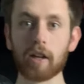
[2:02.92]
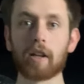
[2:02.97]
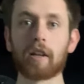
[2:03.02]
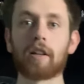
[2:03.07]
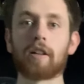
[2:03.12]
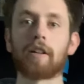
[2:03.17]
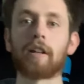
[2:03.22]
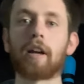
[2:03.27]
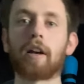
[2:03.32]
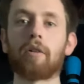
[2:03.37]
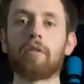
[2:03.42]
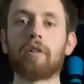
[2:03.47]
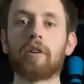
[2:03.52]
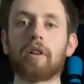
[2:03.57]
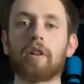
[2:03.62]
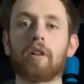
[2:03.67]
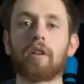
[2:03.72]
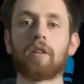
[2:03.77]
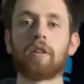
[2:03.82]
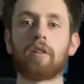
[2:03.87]
Now,
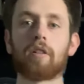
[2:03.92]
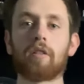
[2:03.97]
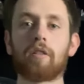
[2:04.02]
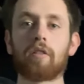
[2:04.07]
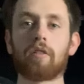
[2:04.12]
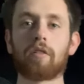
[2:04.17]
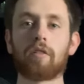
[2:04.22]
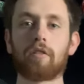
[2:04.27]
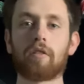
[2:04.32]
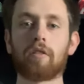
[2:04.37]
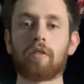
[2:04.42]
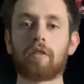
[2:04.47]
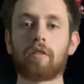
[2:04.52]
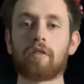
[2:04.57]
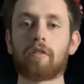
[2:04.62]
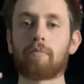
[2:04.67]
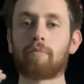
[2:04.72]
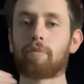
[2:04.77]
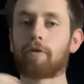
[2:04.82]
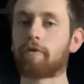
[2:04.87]

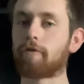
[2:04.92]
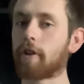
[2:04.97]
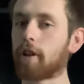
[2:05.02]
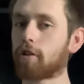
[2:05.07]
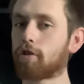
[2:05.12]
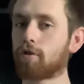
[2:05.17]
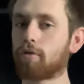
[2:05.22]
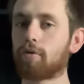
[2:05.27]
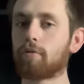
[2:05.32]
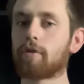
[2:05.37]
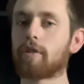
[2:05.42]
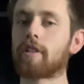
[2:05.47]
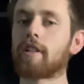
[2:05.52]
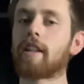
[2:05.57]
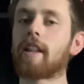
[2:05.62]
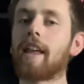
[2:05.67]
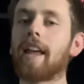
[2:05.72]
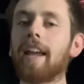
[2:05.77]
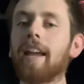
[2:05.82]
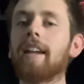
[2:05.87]
professionals,
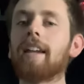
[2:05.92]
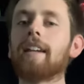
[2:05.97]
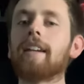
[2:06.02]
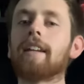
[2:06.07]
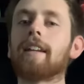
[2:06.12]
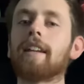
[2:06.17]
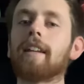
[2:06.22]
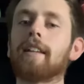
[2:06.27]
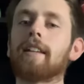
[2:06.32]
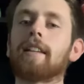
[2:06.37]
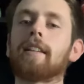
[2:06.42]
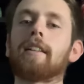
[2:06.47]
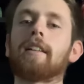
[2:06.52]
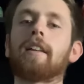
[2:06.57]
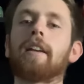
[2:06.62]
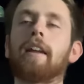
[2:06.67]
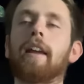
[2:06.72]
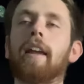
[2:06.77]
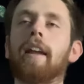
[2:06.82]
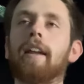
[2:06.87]
they get
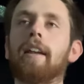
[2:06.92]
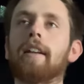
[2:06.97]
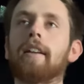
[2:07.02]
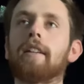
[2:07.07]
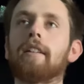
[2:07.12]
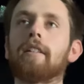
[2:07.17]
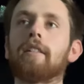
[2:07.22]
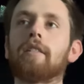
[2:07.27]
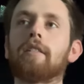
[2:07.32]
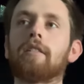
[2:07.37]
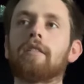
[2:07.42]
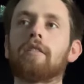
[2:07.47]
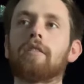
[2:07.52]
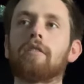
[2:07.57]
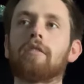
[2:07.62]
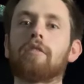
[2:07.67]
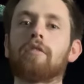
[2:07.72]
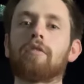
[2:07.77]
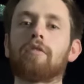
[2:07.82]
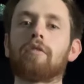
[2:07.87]
a
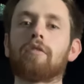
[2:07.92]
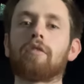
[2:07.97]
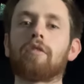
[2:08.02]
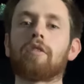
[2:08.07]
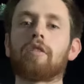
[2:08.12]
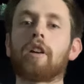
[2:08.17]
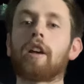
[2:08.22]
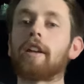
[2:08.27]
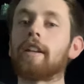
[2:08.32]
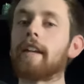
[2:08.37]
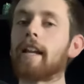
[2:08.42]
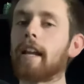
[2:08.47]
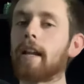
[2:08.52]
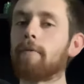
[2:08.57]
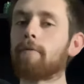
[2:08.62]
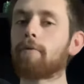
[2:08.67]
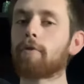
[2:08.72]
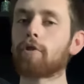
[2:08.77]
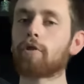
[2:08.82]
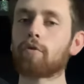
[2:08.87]
name
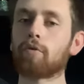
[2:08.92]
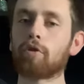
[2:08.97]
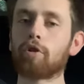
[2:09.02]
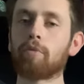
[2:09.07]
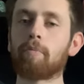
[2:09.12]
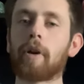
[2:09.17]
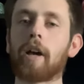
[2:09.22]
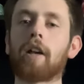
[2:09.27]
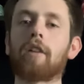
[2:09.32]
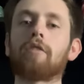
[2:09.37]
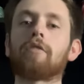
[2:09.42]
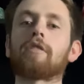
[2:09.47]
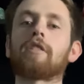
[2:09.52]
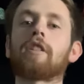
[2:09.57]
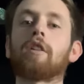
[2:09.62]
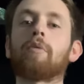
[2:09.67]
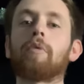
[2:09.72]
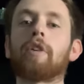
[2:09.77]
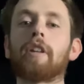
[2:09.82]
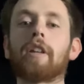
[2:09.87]
for their oil patterns, so
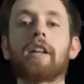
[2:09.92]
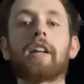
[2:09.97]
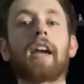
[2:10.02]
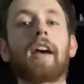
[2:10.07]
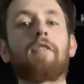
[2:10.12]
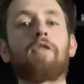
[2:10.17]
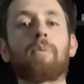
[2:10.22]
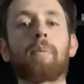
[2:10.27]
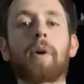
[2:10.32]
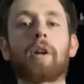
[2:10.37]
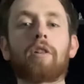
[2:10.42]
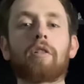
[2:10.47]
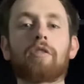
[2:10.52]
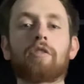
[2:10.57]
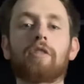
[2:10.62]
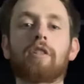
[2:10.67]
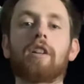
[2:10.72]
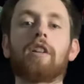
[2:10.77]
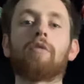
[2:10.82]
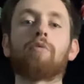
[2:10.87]
that way they have a better
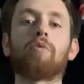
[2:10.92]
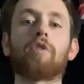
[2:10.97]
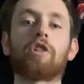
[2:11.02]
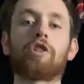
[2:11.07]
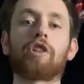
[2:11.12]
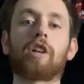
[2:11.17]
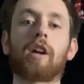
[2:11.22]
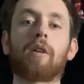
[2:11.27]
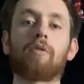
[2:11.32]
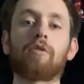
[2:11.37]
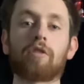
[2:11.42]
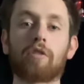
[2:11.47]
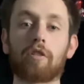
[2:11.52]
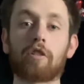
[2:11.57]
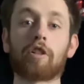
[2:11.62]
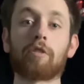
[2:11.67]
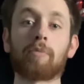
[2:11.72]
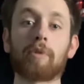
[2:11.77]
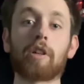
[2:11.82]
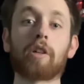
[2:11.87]
understanding of what challenge they're
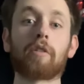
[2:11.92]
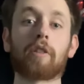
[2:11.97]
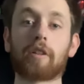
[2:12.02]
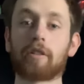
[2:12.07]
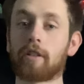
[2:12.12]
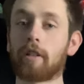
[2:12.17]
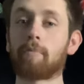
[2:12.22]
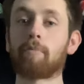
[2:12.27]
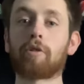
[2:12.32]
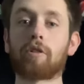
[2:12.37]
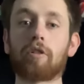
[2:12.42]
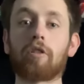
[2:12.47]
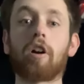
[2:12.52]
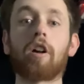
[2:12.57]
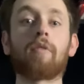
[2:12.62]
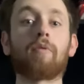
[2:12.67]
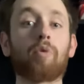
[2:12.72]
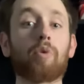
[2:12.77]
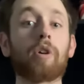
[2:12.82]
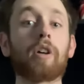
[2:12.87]
going to be, because they put a lot
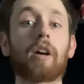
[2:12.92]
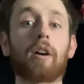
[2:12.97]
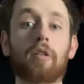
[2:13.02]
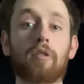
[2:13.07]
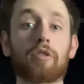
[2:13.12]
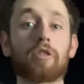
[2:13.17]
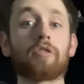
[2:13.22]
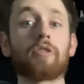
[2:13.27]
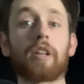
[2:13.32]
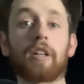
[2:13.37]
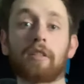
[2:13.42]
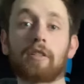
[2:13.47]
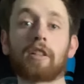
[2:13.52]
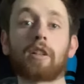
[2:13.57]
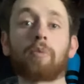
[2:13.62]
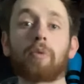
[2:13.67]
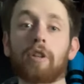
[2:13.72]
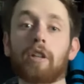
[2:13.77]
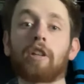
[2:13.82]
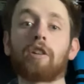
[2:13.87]
of oil out on the lane, so that
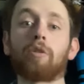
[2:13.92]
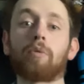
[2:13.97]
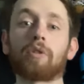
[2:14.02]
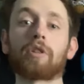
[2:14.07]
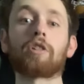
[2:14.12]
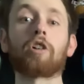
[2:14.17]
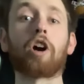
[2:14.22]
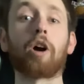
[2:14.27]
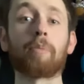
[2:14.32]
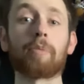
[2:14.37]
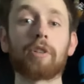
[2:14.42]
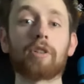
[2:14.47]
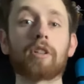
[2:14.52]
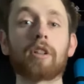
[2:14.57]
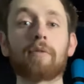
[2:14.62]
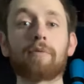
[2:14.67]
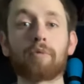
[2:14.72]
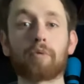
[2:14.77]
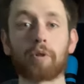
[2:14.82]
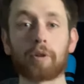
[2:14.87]
way they know what to
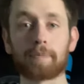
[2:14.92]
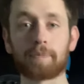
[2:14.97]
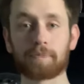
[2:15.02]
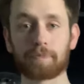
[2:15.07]
compensate for.